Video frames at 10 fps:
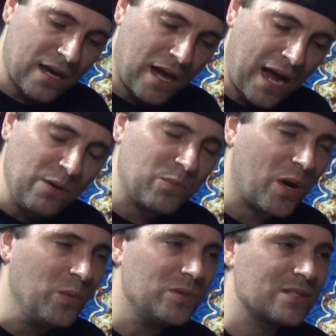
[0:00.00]
I
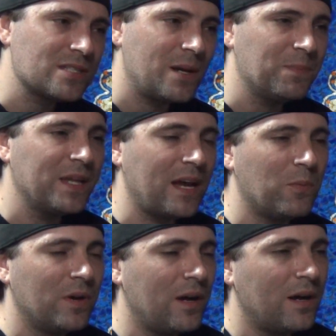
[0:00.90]
wrote something
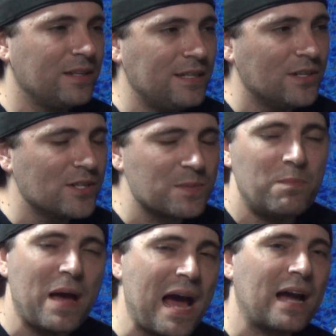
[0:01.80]
years
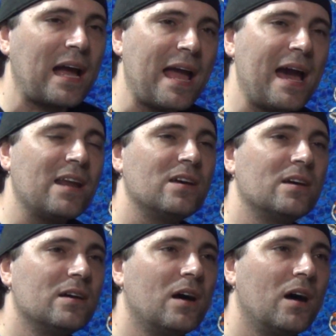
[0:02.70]
back.
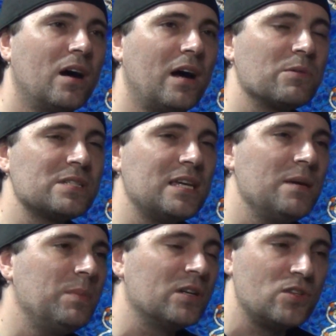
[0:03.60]
I was
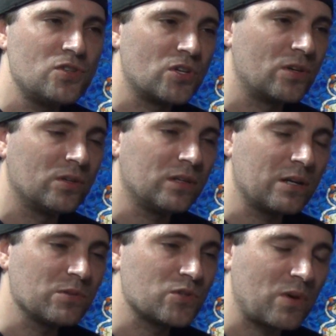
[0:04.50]
keeping a journal, and I
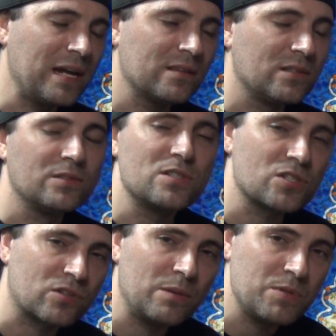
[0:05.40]
was writing little
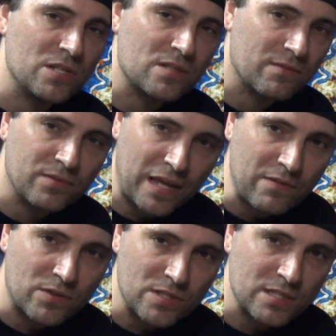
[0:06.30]
descriptions of
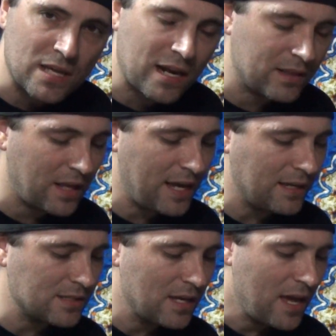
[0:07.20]
flavors that I
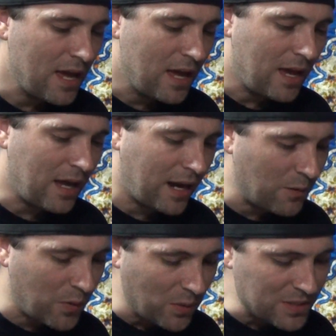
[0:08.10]
liked. And I
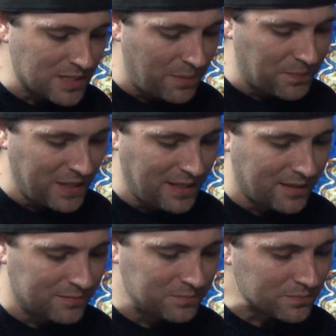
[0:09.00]
wrote
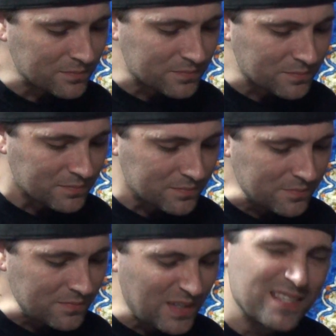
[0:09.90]
something
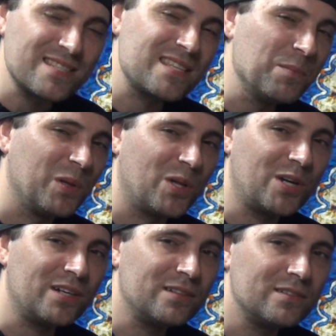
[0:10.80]
similar.